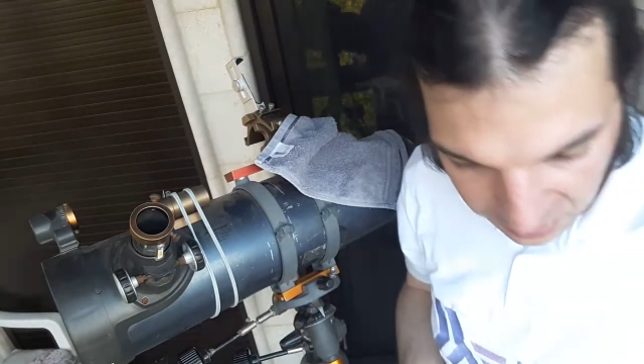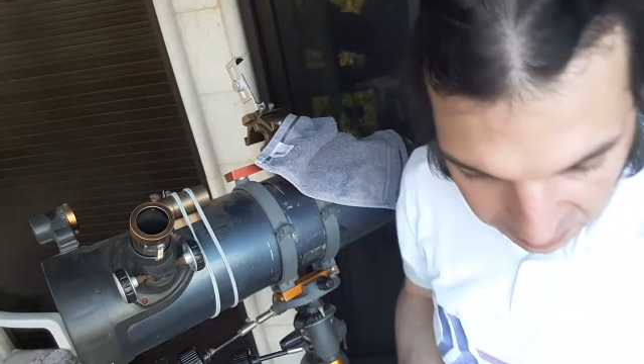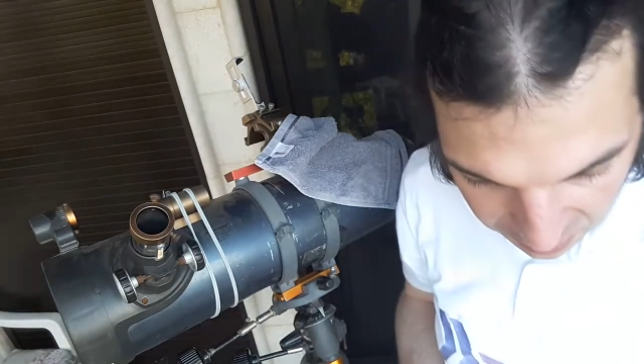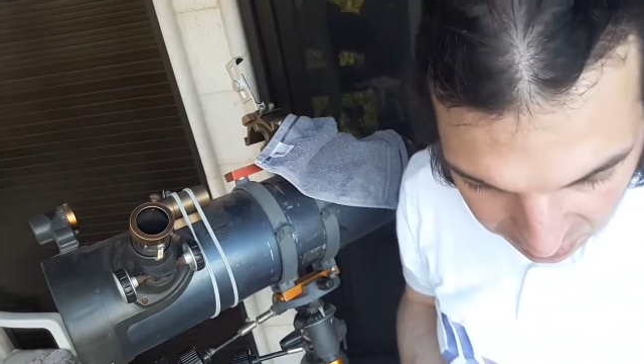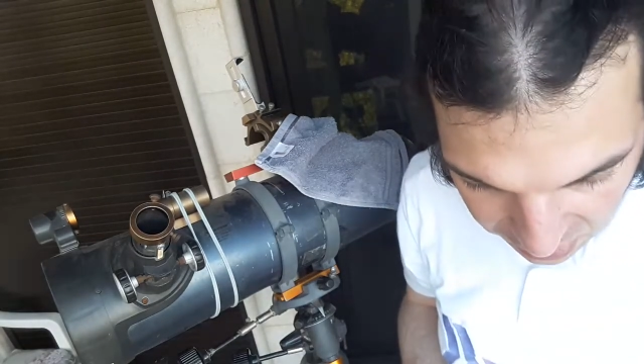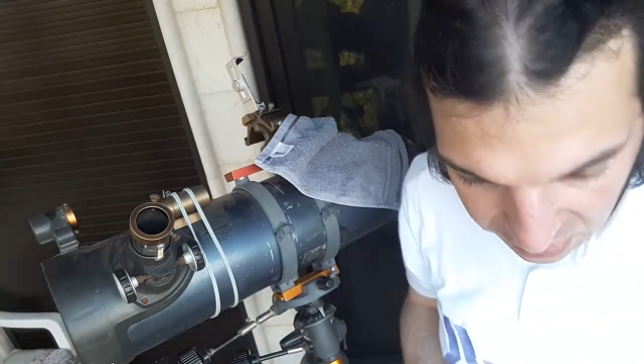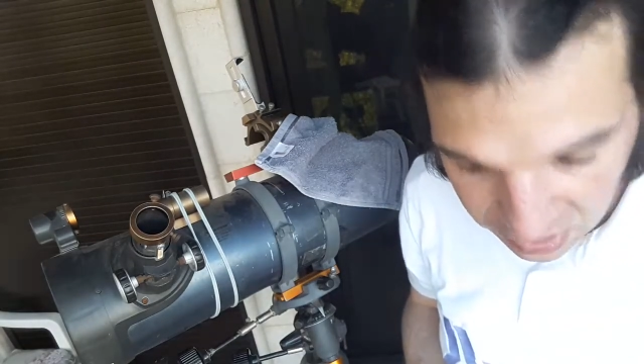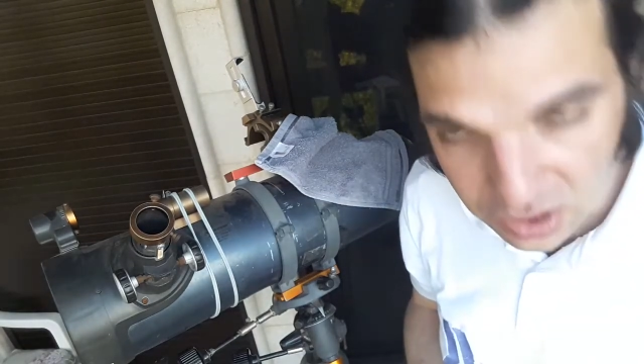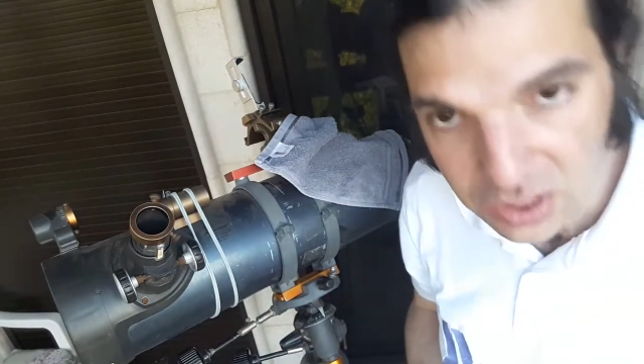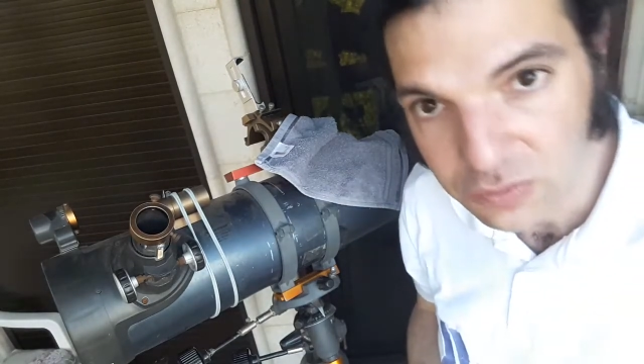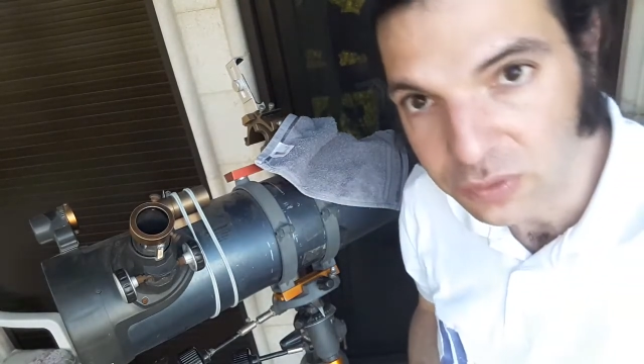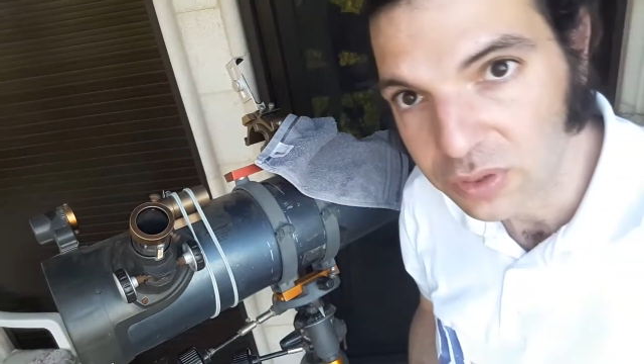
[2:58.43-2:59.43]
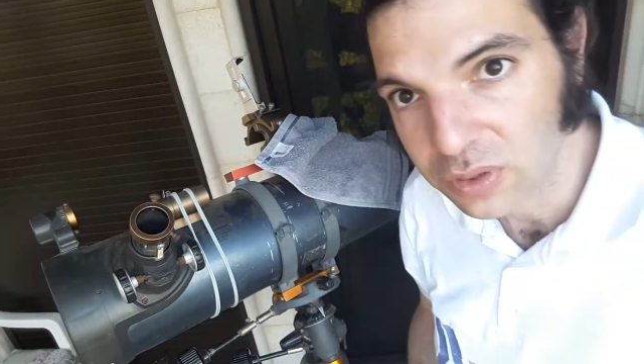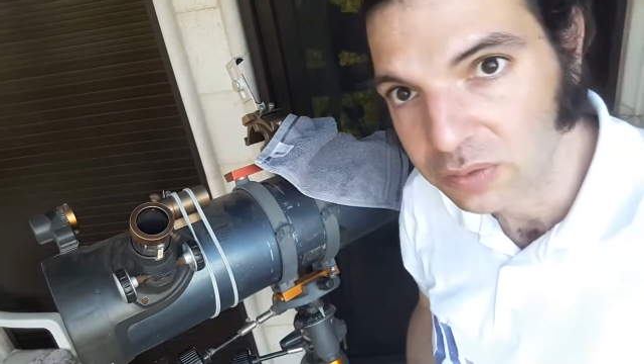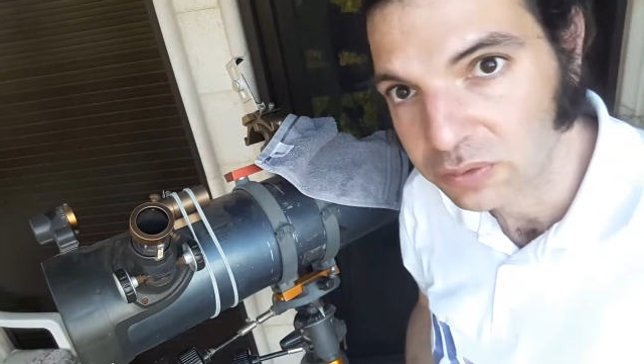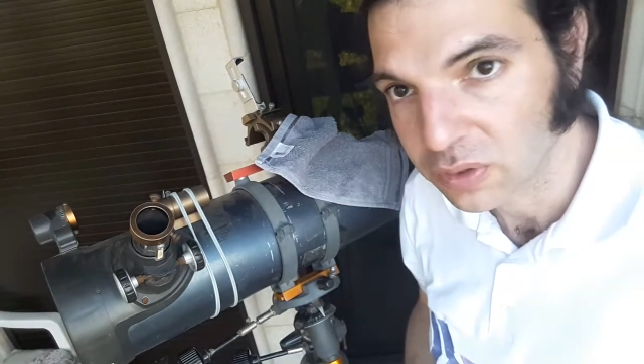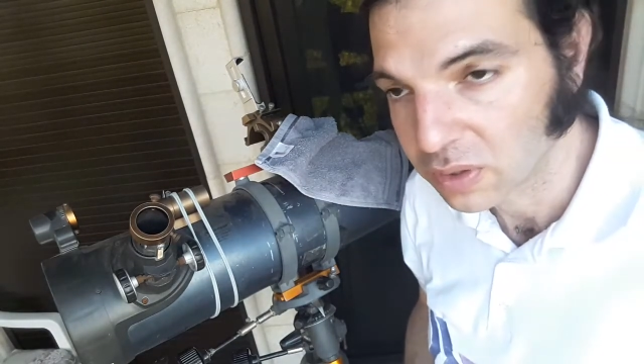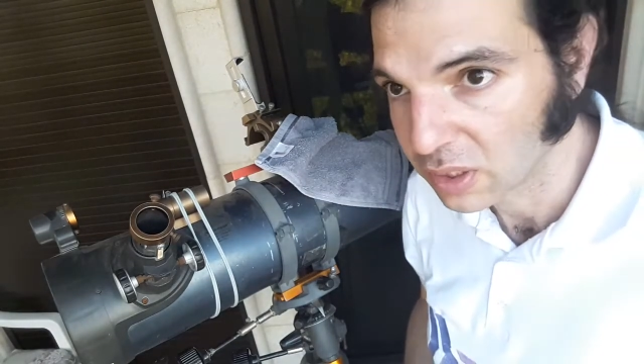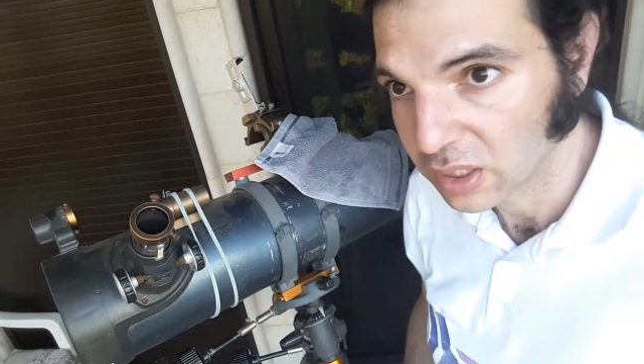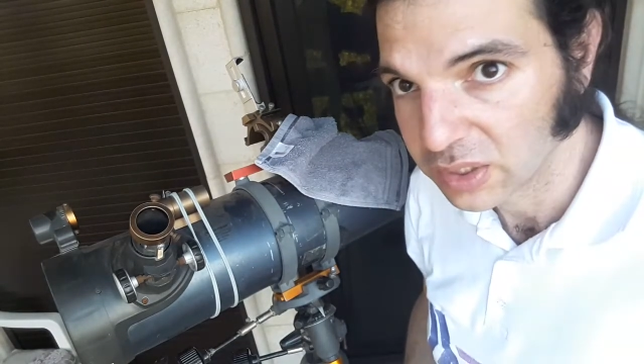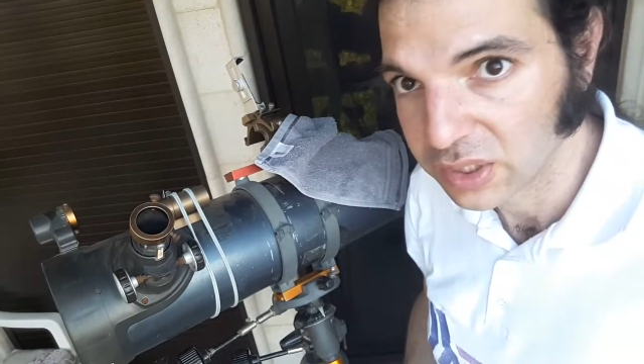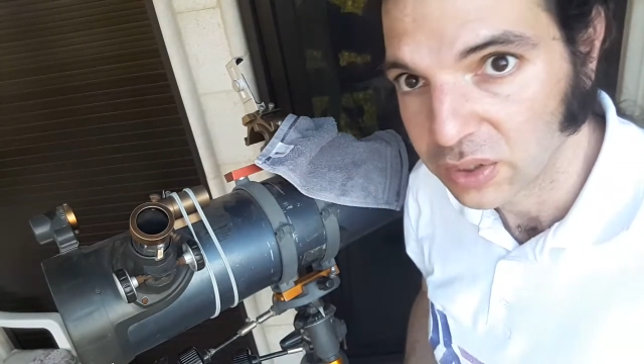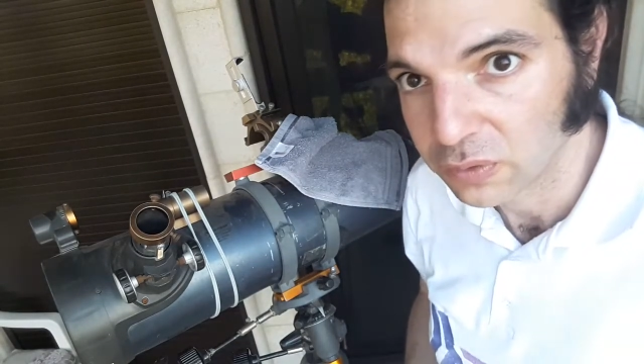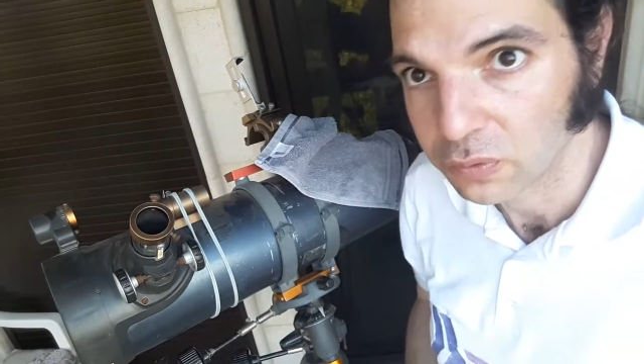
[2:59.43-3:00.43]
but it's just for the
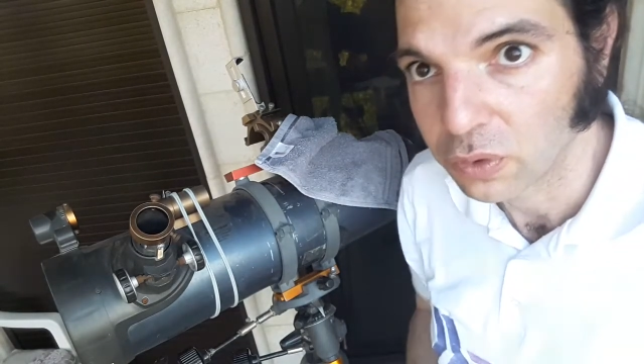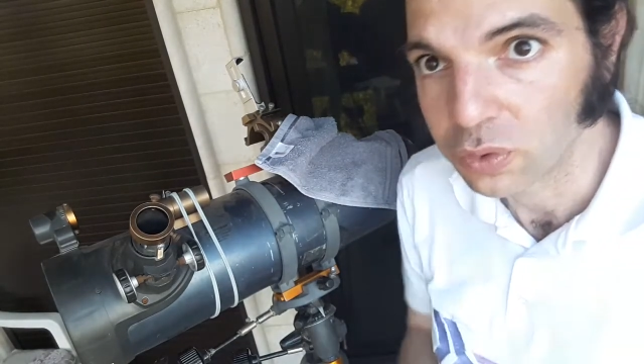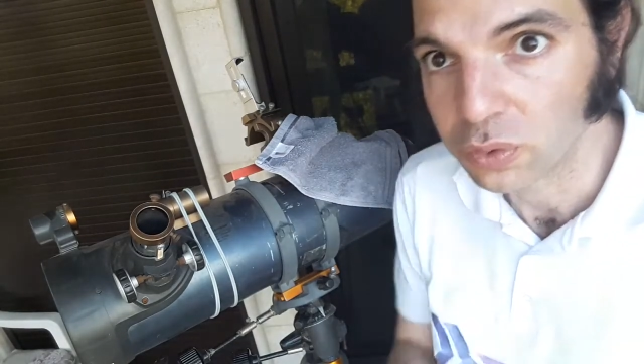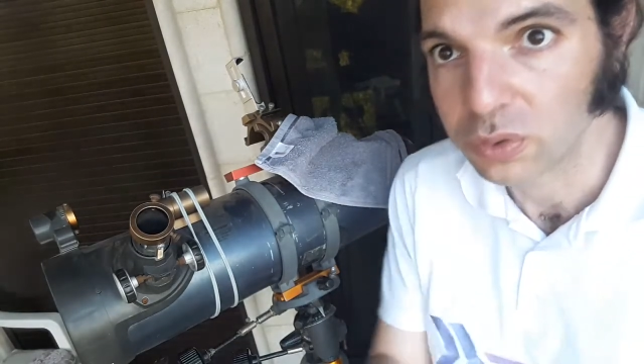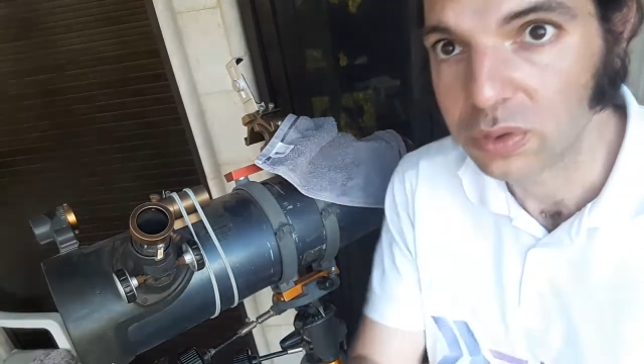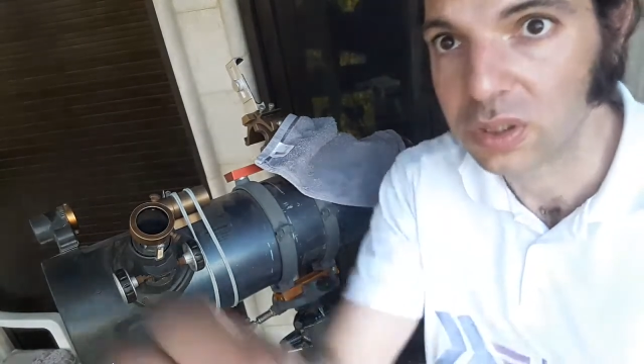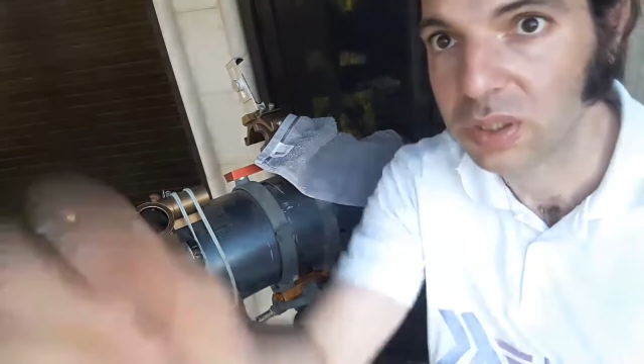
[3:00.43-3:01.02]
idea of how